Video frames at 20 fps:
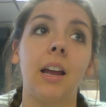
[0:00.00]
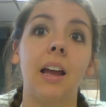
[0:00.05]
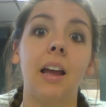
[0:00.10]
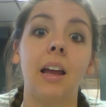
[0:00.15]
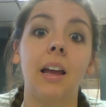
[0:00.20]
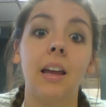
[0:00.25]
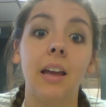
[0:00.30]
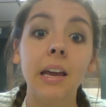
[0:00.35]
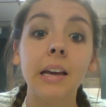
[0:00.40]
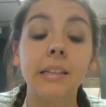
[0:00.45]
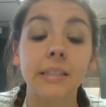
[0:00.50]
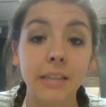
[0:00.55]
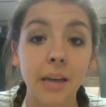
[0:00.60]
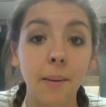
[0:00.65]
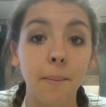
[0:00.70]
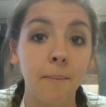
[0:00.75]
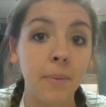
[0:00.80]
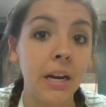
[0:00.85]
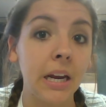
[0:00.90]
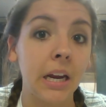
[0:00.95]
except
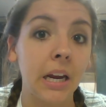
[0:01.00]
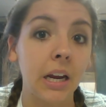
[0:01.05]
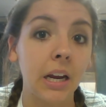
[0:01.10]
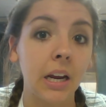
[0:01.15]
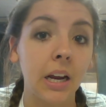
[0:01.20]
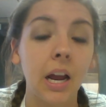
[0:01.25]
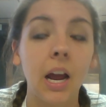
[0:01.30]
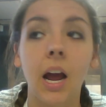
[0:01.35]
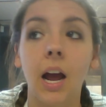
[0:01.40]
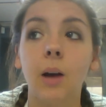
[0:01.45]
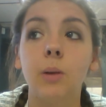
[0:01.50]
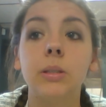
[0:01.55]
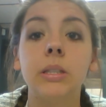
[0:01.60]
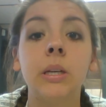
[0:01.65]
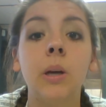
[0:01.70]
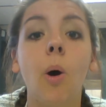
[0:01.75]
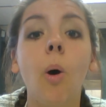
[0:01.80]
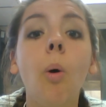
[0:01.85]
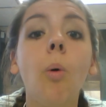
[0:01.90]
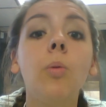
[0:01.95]
me. I was the
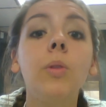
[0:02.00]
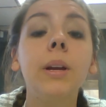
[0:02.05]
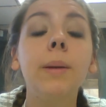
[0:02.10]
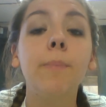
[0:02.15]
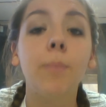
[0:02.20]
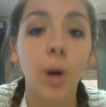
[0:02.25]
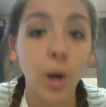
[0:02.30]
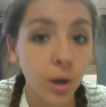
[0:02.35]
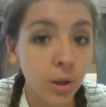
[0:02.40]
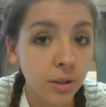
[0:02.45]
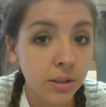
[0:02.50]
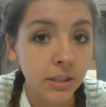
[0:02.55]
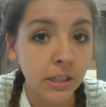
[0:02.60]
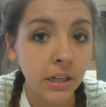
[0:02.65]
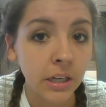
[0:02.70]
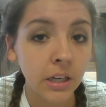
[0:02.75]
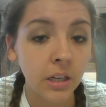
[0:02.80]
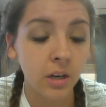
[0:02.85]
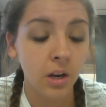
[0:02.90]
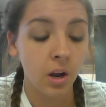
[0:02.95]
only
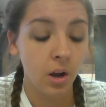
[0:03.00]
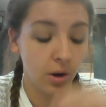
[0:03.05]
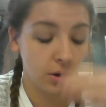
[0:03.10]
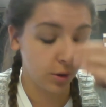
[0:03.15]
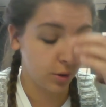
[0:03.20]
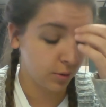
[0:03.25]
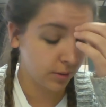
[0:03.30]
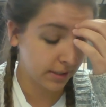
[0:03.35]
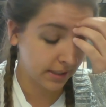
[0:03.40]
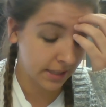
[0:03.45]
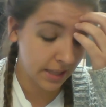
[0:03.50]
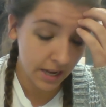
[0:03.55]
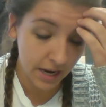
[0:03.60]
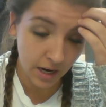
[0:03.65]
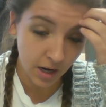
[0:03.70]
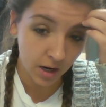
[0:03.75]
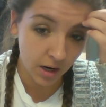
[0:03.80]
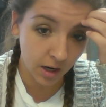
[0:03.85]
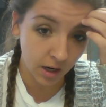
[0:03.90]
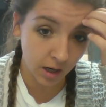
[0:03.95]
person who was
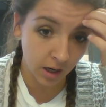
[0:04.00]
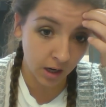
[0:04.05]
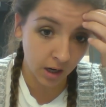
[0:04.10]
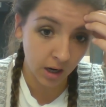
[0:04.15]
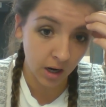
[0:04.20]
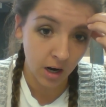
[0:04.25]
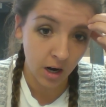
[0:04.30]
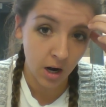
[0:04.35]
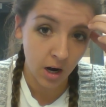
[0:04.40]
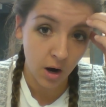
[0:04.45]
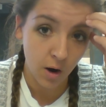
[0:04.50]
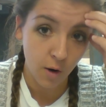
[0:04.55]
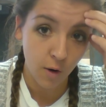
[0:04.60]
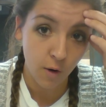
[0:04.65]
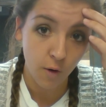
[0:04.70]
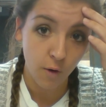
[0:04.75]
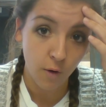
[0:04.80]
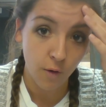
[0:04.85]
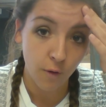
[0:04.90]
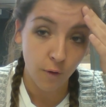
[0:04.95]
there
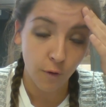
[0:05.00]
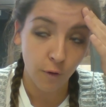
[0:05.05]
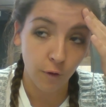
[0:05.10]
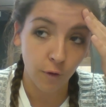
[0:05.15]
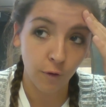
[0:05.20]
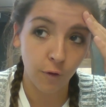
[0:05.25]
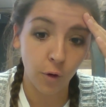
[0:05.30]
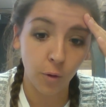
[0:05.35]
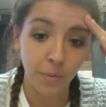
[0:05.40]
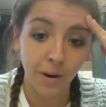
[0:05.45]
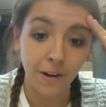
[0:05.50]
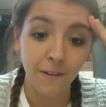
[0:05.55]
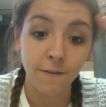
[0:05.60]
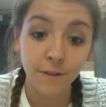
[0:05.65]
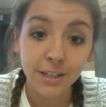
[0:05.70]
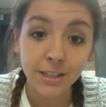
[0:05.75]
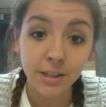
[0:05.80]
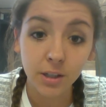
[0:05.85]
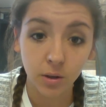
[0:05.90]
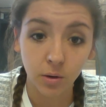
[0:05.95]
for my
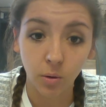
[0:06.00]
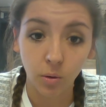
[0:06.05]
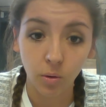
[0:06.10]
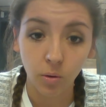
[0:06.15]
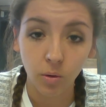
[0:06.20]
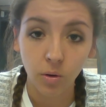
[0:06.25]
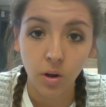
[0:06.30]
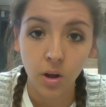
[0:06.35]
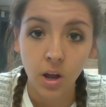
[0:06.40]
physical.